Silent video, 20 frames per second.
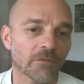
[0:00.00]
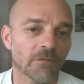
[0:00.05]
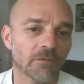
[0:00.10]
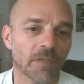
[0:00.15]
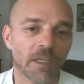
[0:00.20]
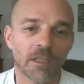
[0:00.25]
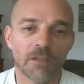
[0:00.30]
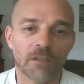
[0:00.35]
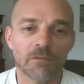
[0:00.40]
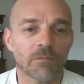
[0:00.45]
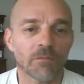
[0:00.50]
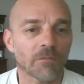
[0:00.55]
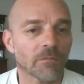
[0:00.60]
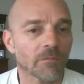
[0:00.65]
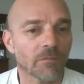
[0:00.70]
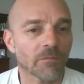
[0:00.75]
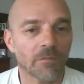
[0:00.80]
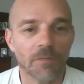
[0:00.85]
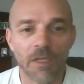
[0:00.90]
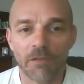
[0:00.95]
They can
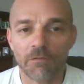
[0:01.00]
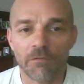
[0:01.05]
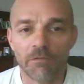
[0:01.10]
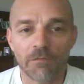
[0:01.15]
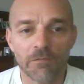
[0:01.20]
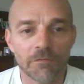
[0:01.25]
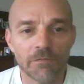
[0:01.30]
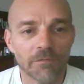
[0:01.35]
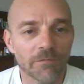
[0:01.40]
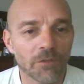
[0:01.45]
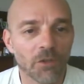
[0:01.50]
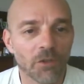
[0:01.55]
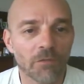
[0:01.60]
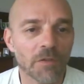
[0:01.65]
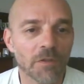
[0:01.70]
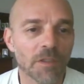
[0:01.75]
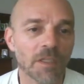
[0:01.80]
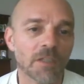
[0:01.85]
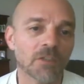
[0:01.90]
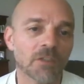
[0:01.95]
have
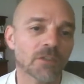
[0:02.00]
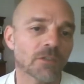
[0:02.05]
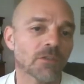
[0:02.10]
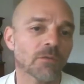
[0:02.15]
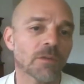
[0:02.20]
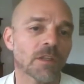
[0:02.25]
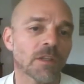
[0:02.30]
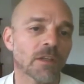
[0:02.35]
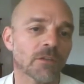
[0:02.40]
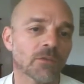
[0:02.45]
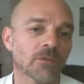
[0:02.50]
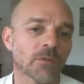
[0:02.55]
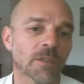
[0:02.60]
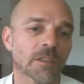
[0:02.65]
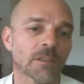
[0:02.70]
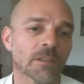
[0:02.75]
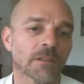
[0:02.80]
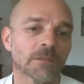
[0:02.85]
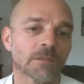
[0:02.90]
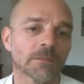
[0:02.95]
conversations with their twin,
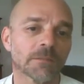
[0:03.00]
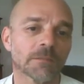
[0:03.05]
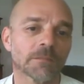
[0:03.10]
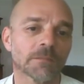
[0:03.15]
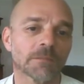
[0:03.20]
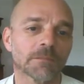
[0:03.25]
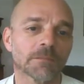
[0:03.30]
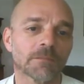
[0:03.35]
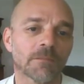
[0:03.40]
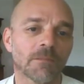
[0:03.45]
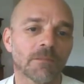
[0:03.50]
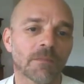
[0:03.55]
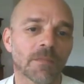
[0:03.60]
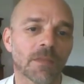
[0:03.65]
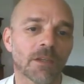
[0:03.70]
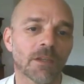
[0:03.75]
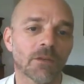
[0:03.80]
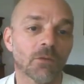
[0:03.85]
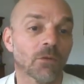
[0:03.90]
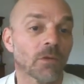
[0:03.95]

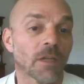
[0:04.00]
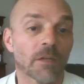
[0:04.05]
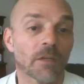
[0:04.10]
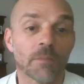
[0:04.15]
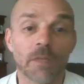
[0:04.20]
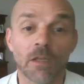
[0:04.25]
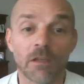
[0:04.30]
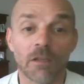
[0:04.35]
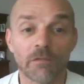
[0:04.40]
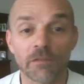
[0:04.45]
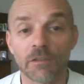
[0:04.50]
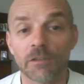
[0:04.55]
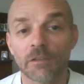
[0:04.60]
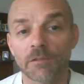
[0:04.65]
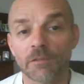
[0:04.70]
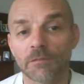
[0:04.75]
with their beloved.